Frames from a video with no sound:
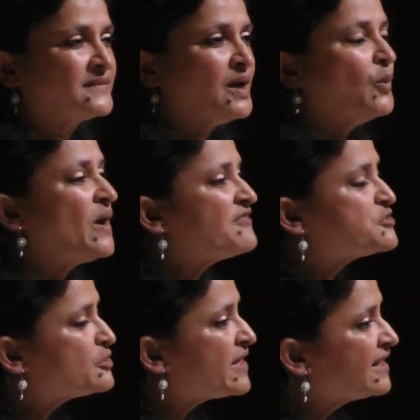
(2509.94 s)
We have
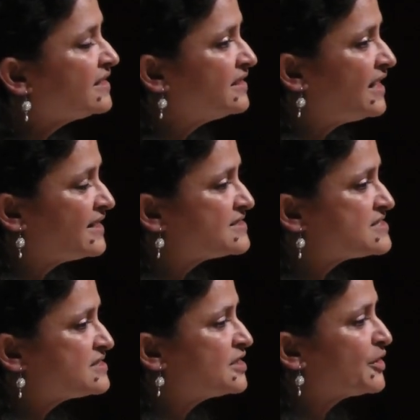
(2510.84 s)
to
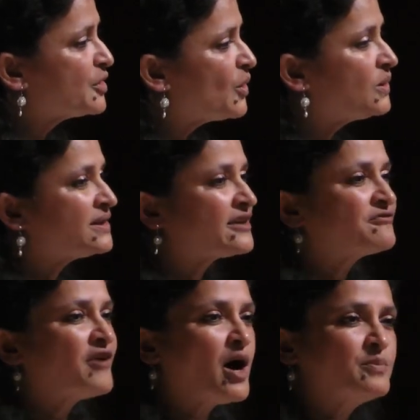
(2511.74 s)
recognize the role that
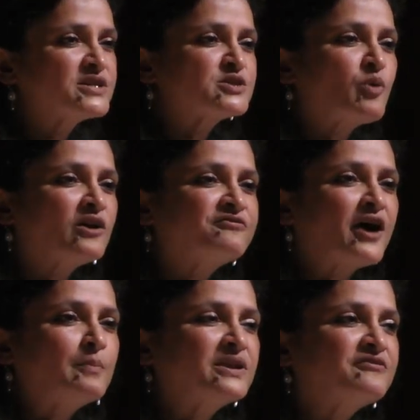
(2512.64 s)
farmers, small
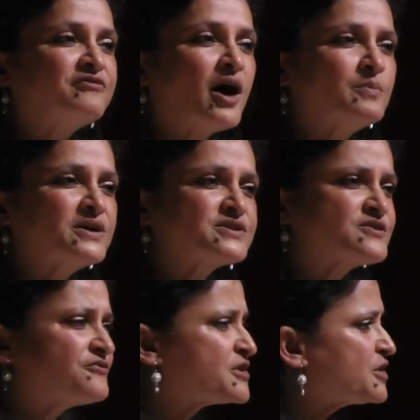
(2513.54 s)
family farmers, the
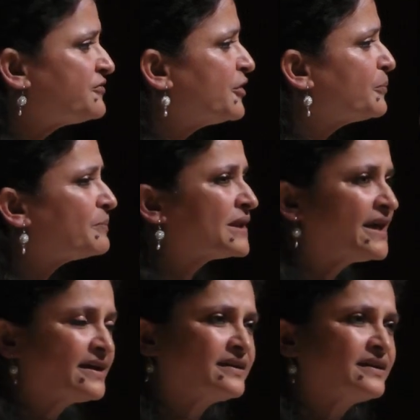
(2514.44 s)
fisherfolk
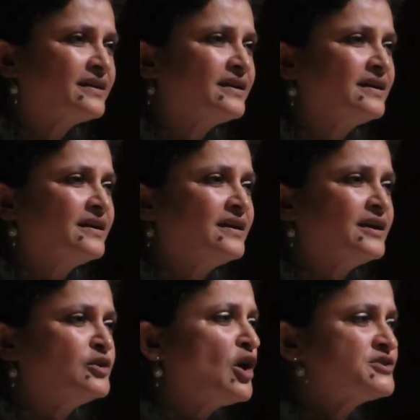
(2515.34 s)
play,
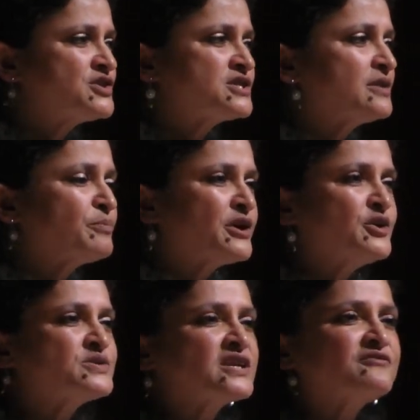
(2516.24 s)
not just in
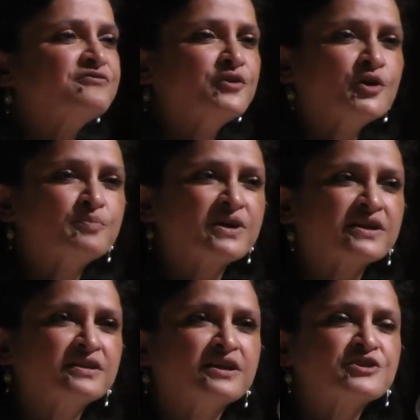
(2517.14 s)
producing food, but
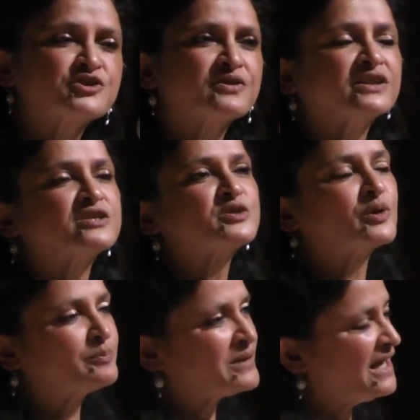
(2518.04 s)
in nurturing this
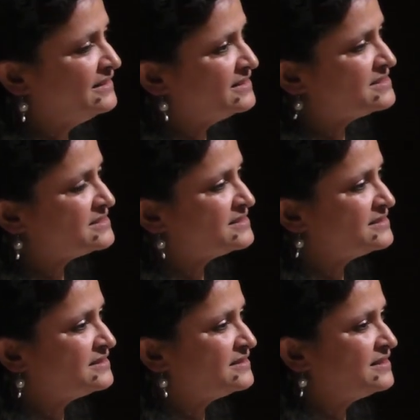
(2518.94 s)
whole planet.
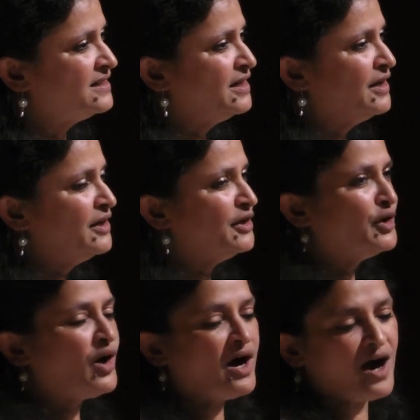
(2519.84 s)
You
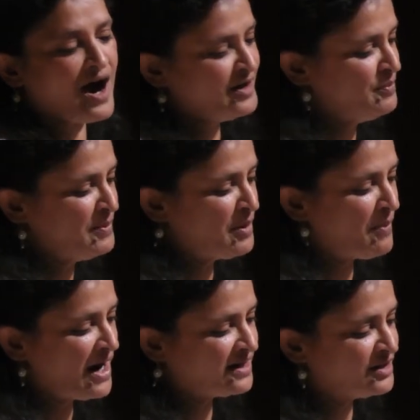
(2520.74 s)
know, I remember
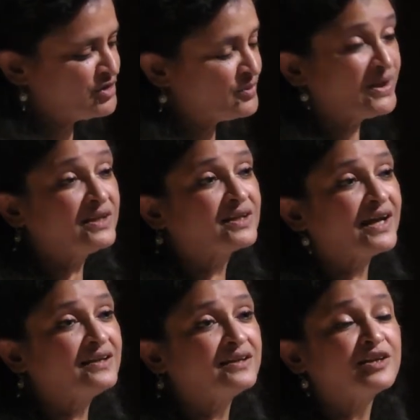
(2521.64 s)
my country when it
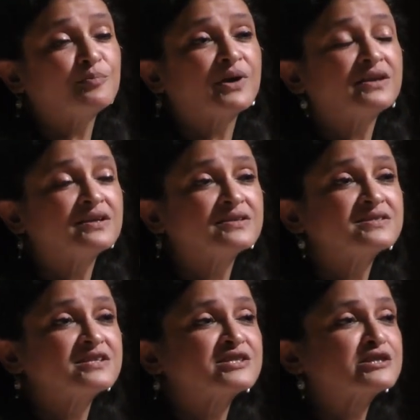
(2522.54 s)
gained
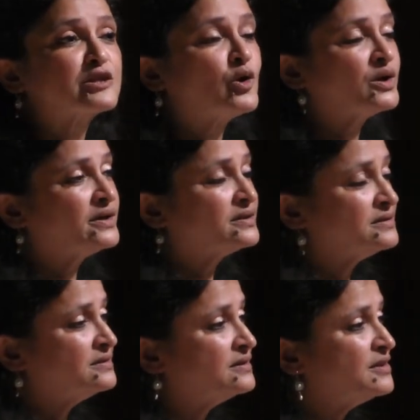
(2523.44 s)
independence, the
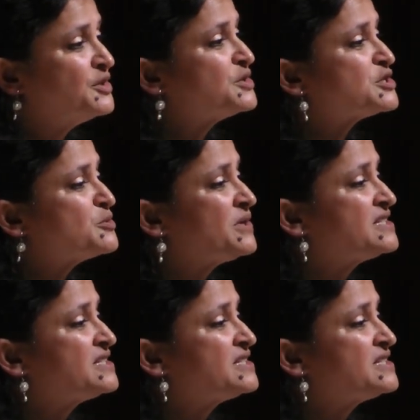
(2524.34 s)
slogan used to be